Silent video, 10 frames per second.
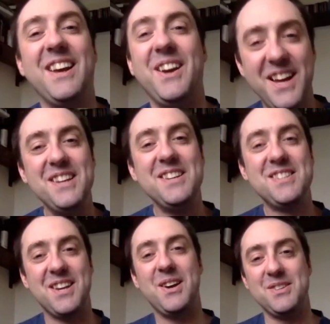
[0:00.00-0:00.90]
You know,
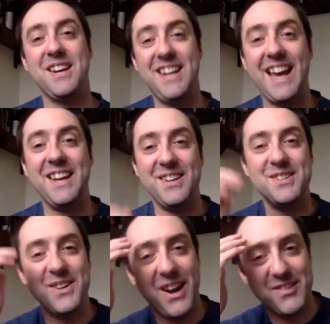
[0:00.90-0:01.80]
so
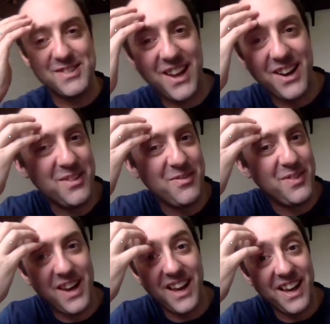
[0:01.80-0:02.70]
yeah, you do have to kind
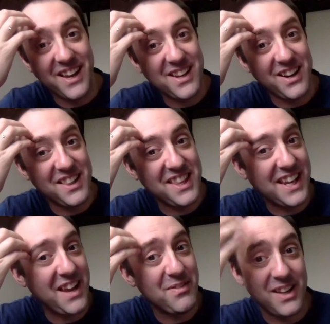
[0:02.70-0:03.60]
of
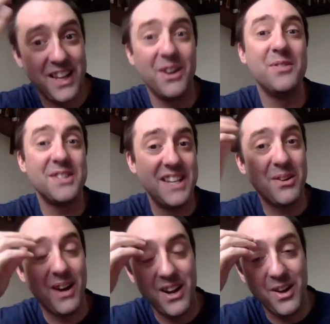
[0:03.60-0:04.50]
think carefully, and
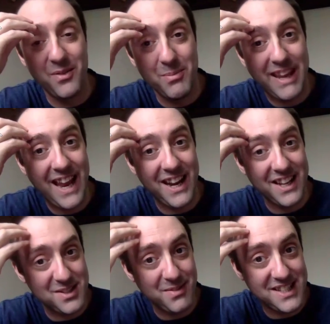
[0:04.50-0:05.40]
obviously quite a lot of the
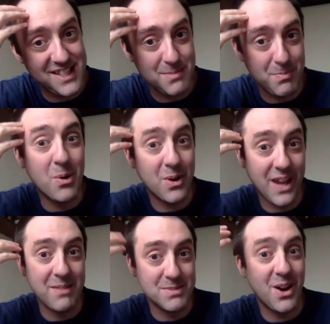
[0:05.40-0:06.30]
mechanics of 80s
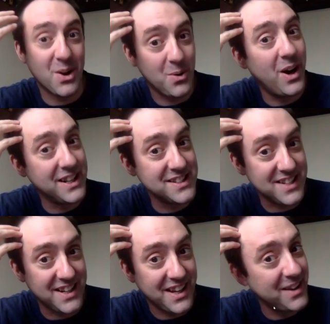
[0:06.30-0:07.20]
board games are
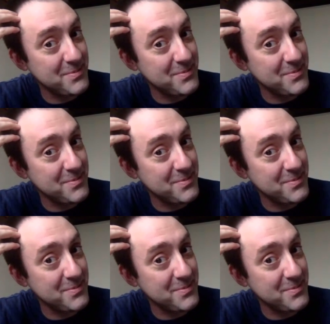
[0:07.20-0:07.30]
quite